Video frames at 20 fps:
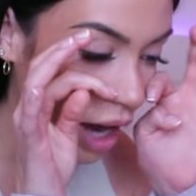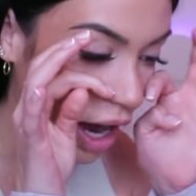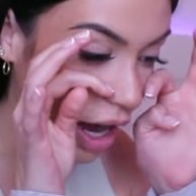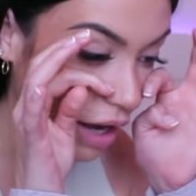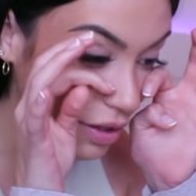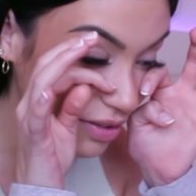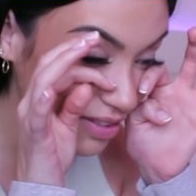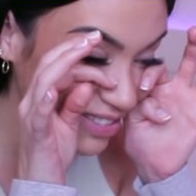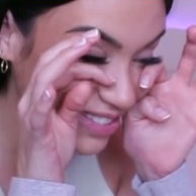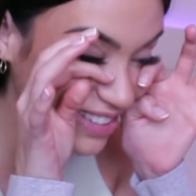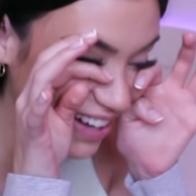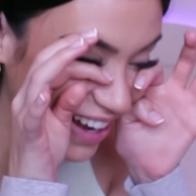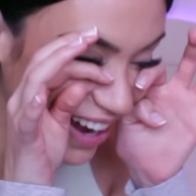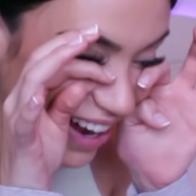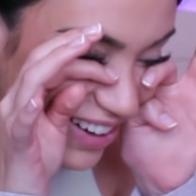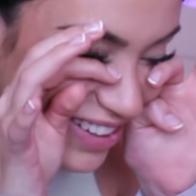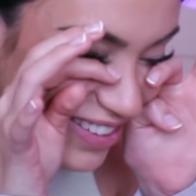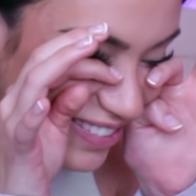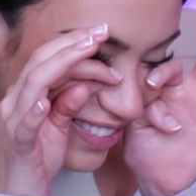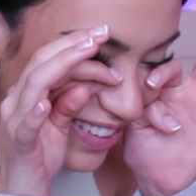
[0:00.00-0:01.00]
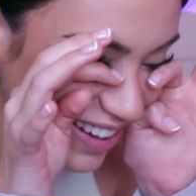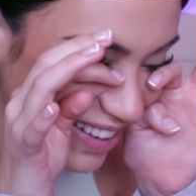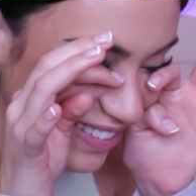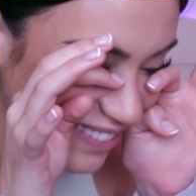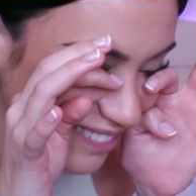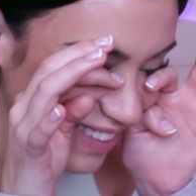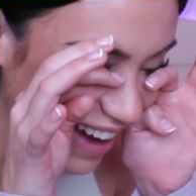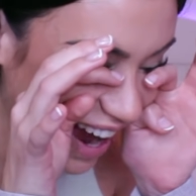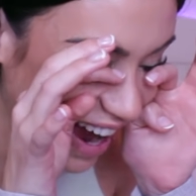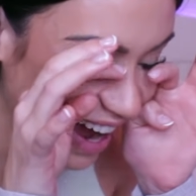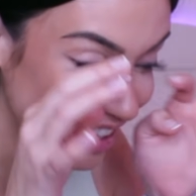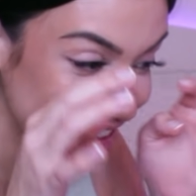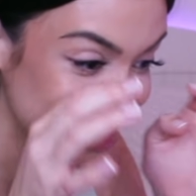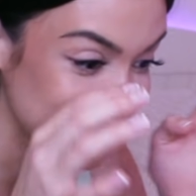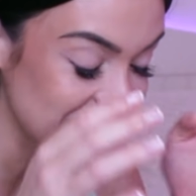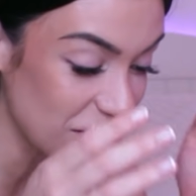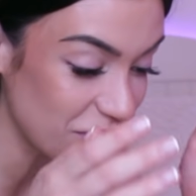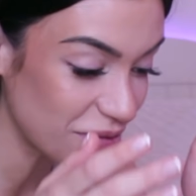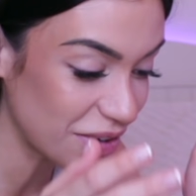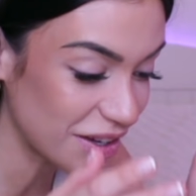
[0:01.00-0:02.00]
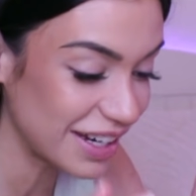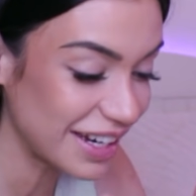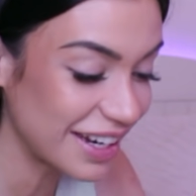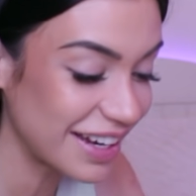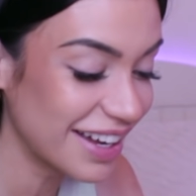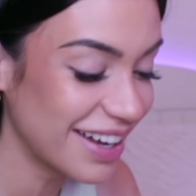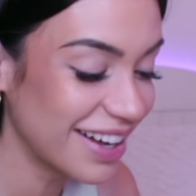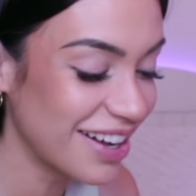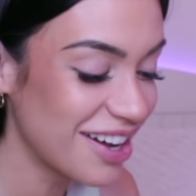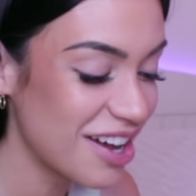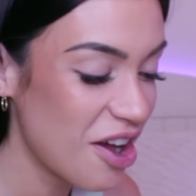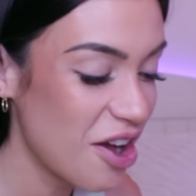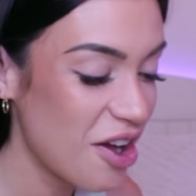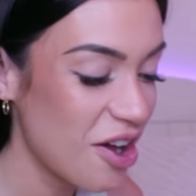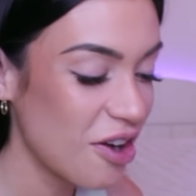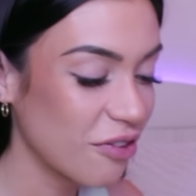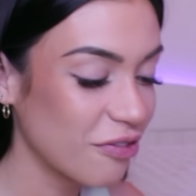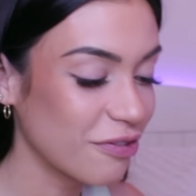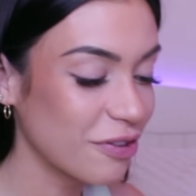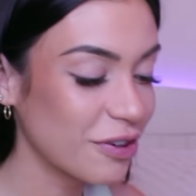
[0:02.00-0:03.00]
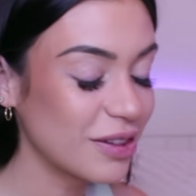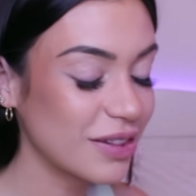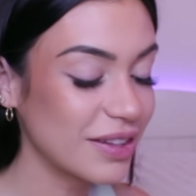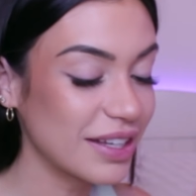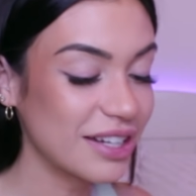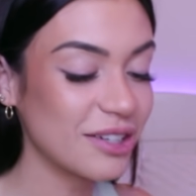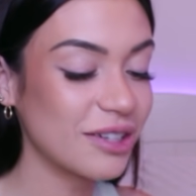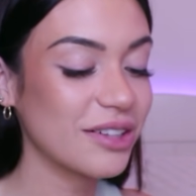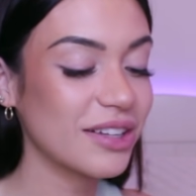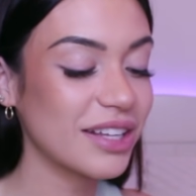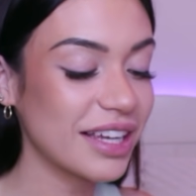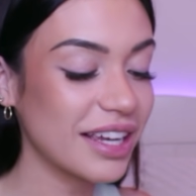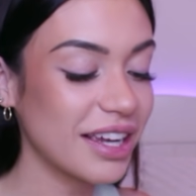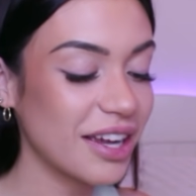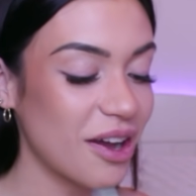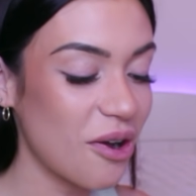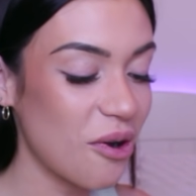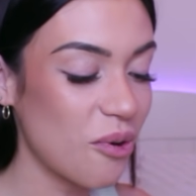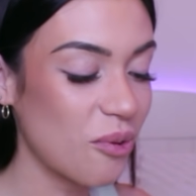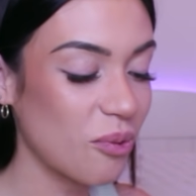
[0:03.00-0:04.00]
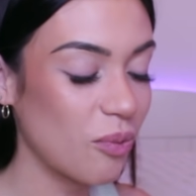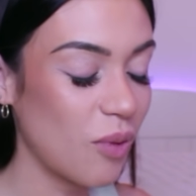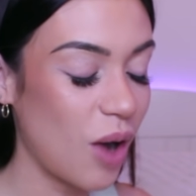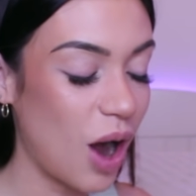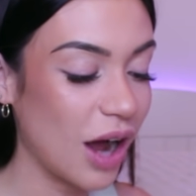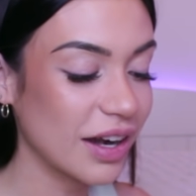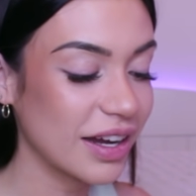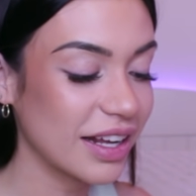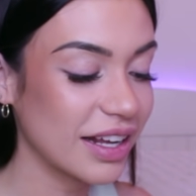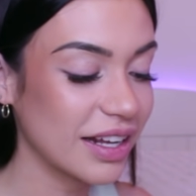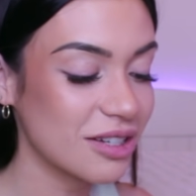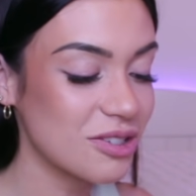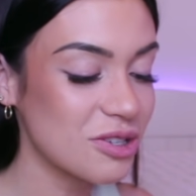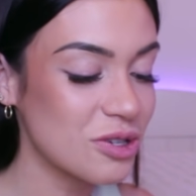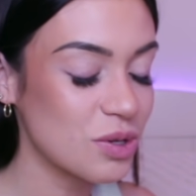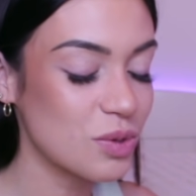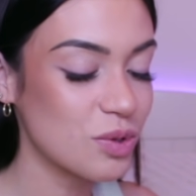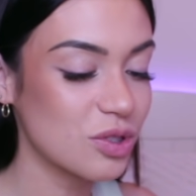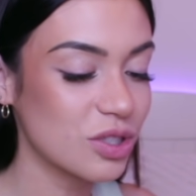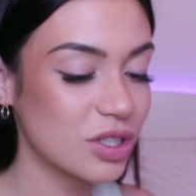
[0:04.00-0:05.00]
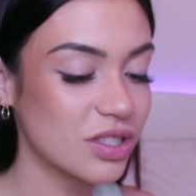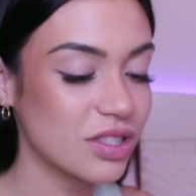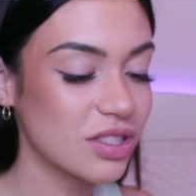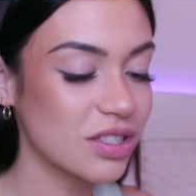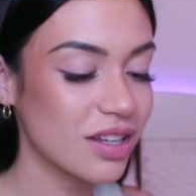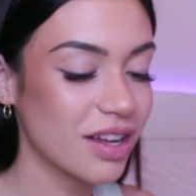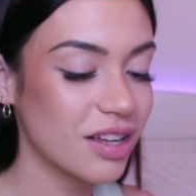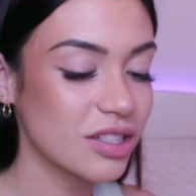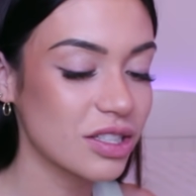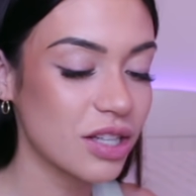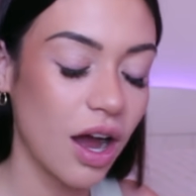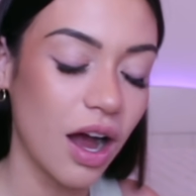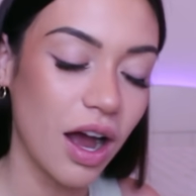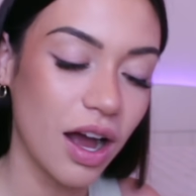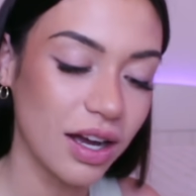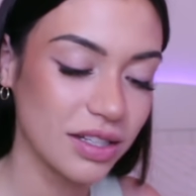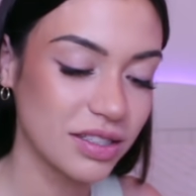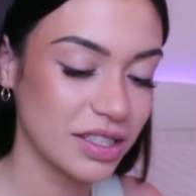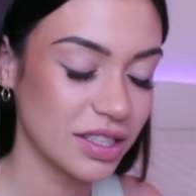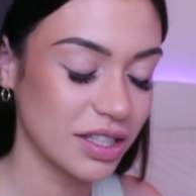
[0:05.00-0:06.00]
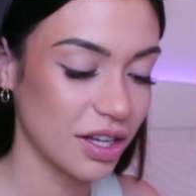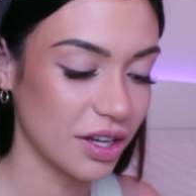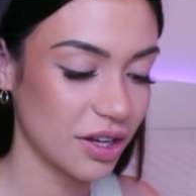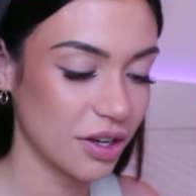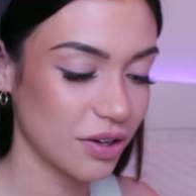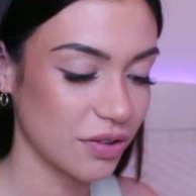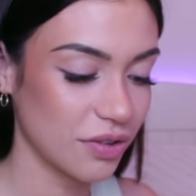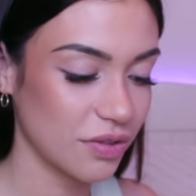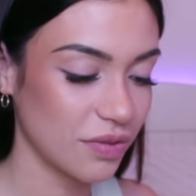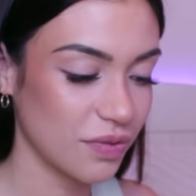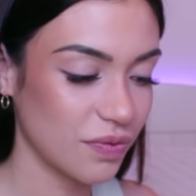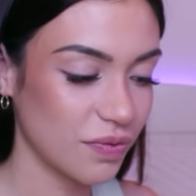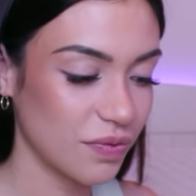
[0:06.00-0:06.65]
How do you get mad at somebody for literally wanting to just talk to you?